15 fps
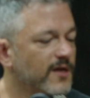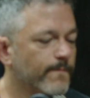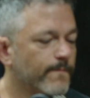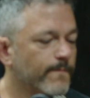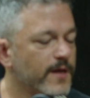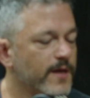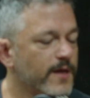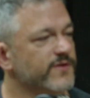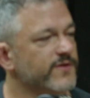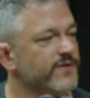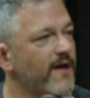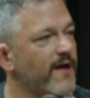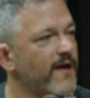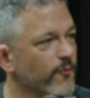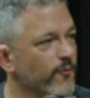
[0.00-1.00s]
used to
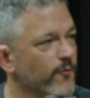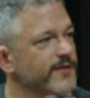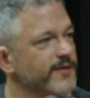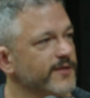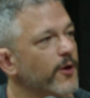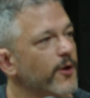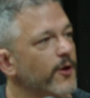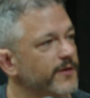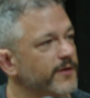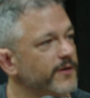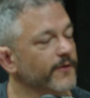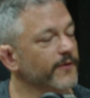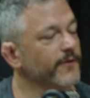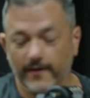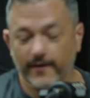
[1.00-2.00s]
have a resident coke
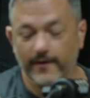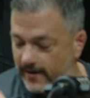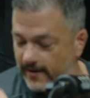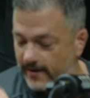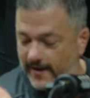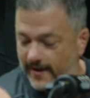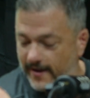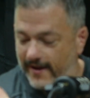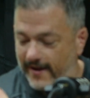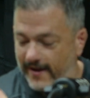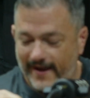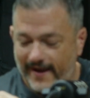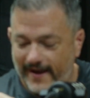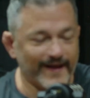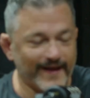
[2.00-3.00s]
dealer.
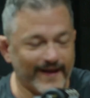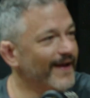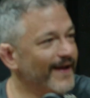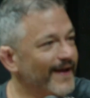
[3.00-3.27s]
And